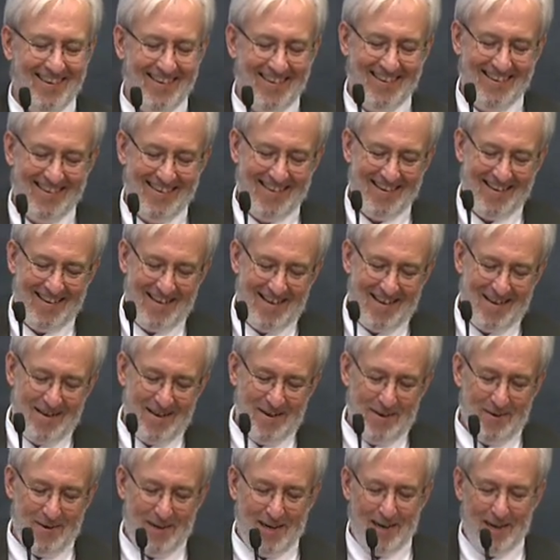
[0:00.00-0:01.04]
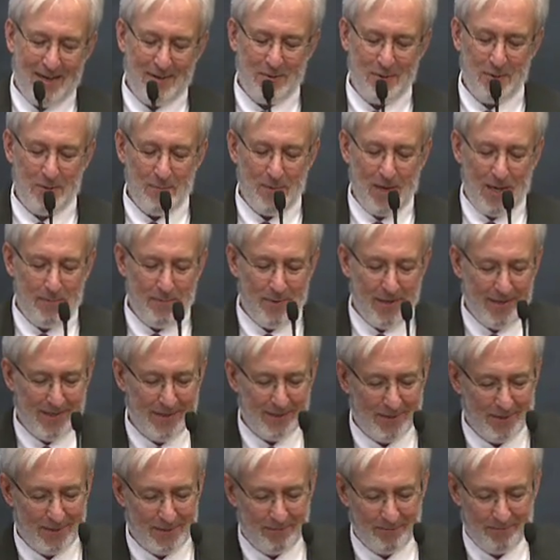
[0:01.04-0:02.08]
but I'll do my
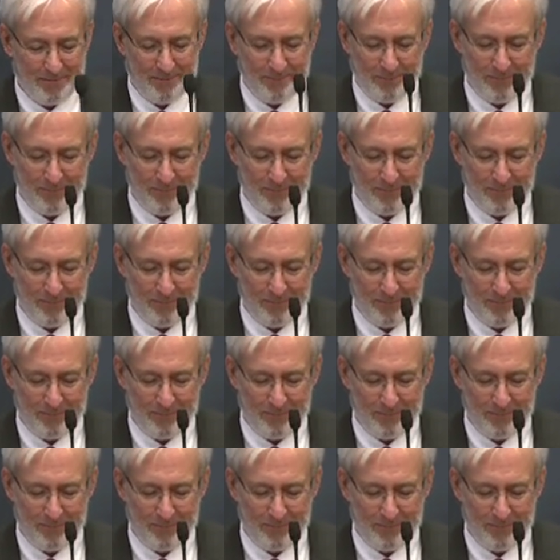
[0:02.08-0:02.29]
best.